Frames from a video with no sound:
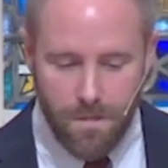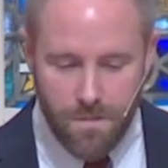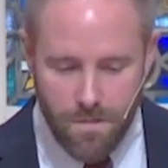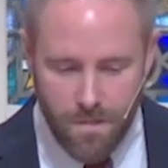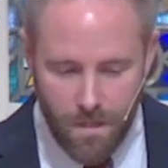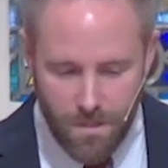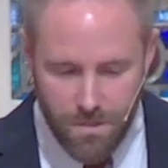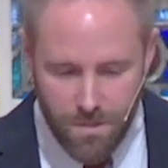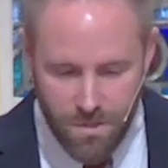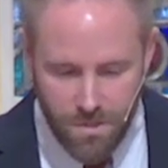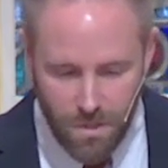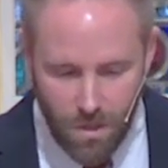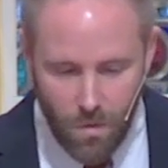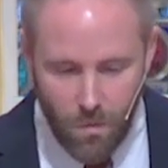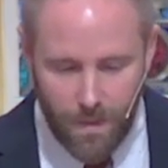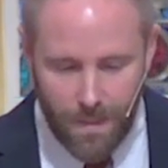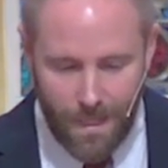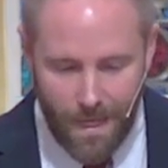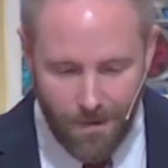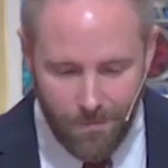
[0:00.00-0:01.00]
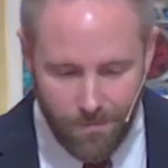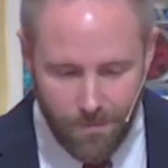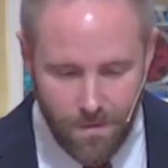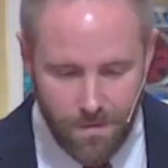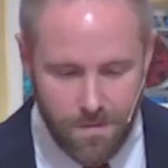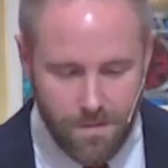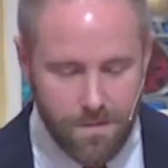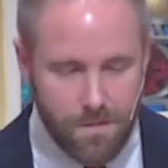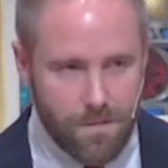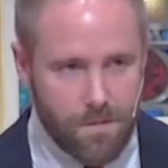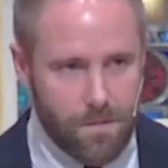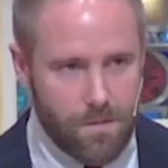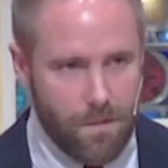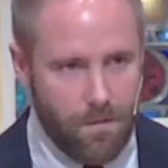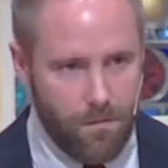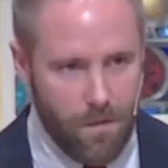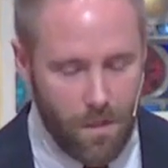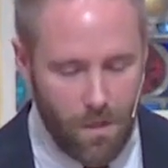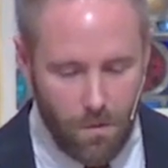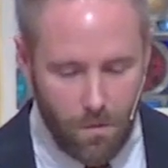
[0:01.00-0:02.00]
It is then showing
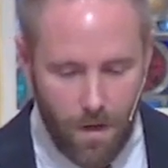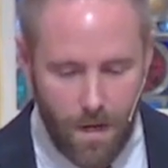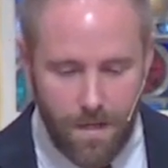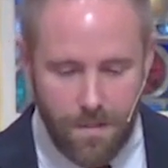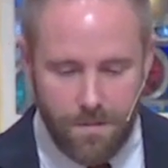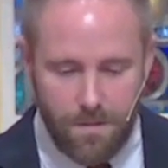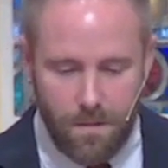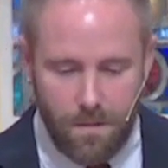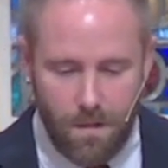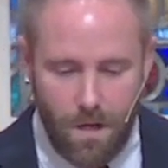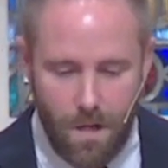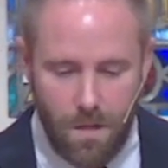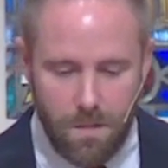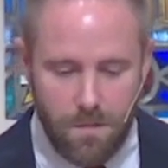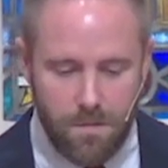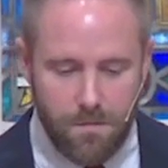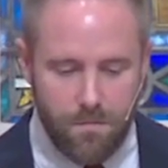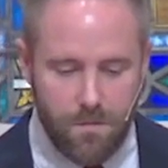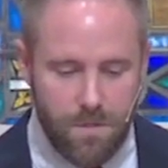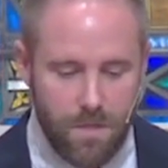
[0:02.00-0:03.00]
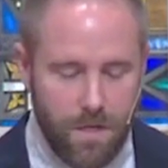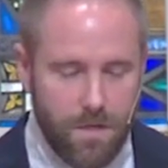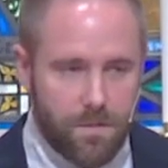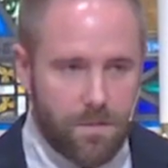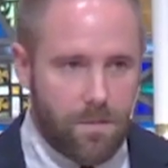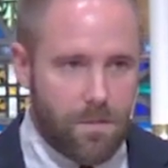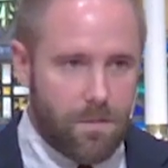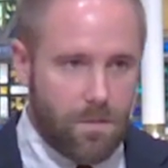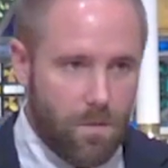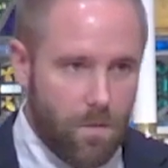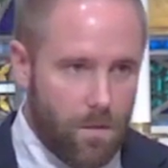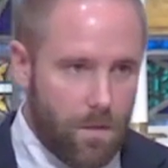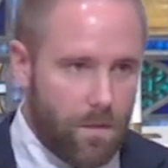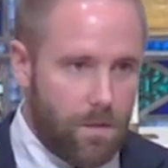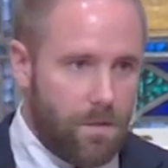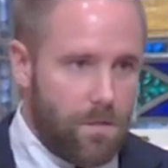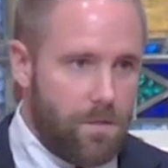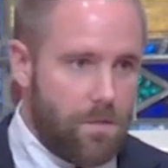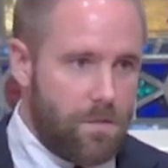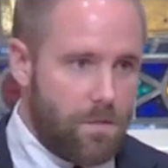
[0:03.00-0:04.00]
evidence of the grace and knowledge of Jesus
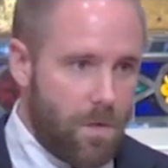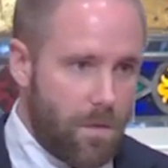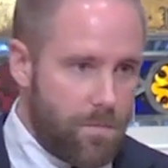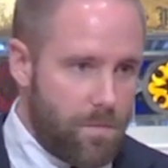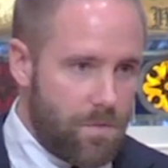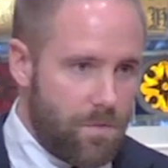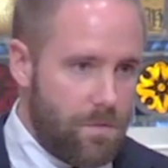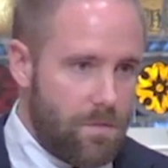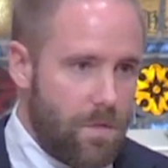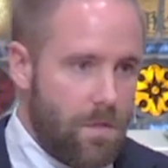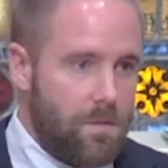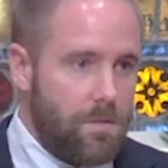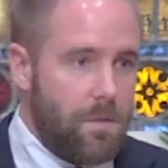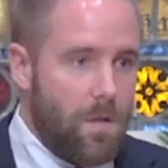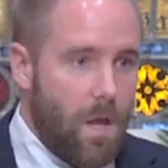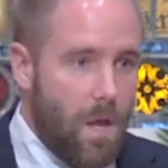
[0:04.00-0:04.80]
according to the scriptures.